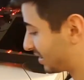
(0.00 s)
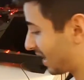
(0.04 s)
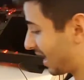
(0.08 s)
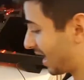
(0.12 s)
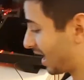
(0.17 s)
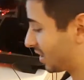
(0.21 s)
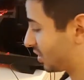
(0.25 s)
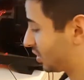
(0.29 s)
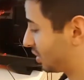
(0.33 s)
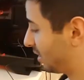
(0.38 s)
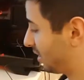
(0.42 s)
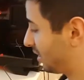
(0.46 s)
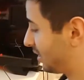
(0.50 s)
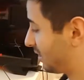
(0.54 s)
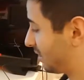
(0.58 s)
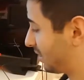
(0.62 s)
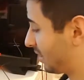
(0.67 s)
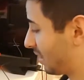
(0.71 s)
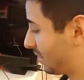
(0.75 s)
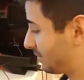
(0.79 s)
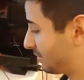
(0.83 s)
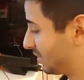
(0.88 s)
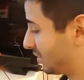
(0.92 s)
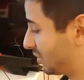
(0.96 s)
actually
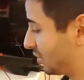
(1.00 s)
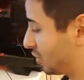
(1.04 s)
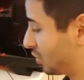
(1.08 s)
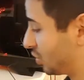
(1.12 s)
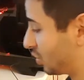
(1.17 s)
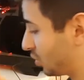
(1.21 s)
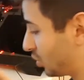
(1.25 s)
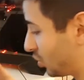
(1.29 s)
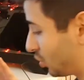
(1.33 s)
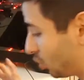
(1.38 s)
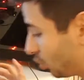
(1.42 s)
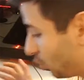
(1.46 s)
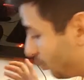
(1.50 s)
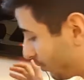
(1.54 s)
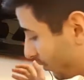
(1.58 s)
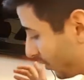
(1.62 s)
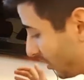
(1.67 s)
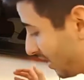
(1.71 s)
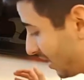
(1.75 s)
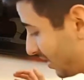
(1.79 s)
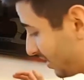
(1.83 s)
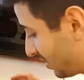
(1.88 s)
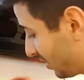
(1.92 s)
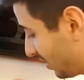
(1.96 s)
comes in super
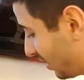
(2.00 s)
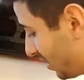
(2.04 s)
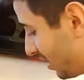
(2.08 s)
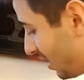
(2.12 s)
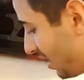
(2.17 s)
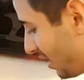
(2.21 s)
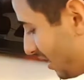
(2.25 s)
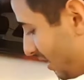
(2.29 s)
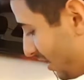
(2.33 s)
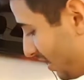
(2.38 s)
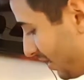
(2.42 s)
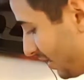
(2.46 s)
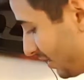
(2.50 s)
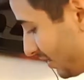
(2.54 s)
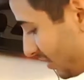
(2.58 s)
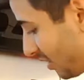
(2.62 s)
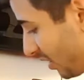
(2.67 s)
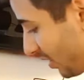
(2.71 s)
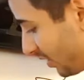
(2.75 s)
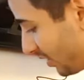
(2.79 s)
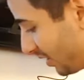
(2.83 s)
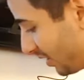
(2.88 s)
nicely. It's got the